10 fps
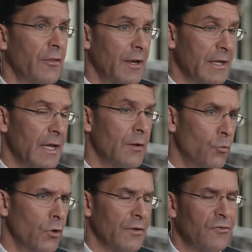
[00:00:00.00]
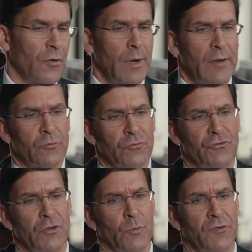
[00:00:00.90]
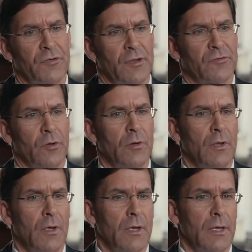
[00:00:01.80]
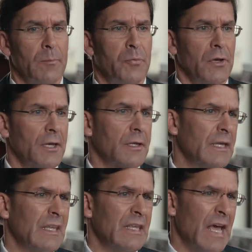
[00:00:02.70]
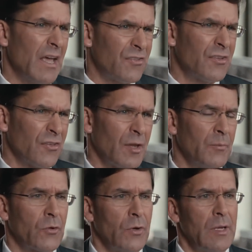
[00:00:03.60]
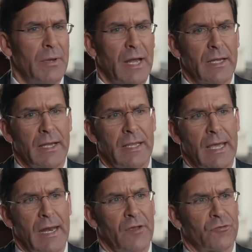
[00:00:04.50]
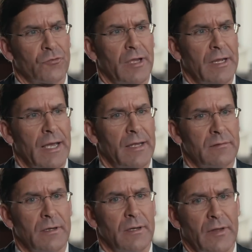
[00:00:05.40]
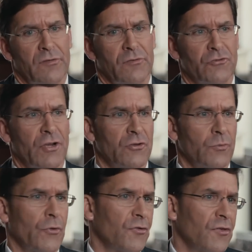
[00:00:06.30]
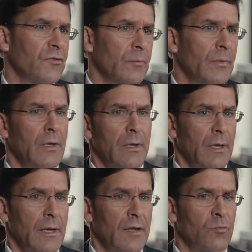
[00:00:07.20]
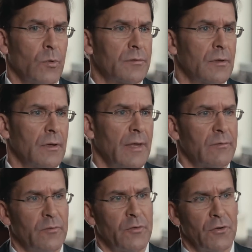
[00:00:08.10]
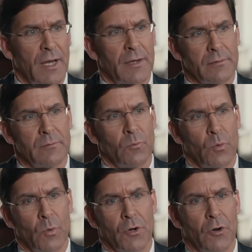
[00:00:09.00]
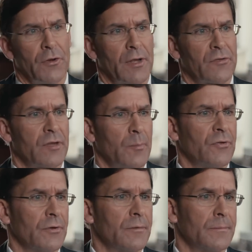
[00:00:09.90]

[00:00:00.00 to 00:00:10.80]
And then again, really so after January 6th. So politically, yes, to some degree, but I can't ascertain that. That's the challenge with our system. And that's what they have to figure out. What are the next steps here?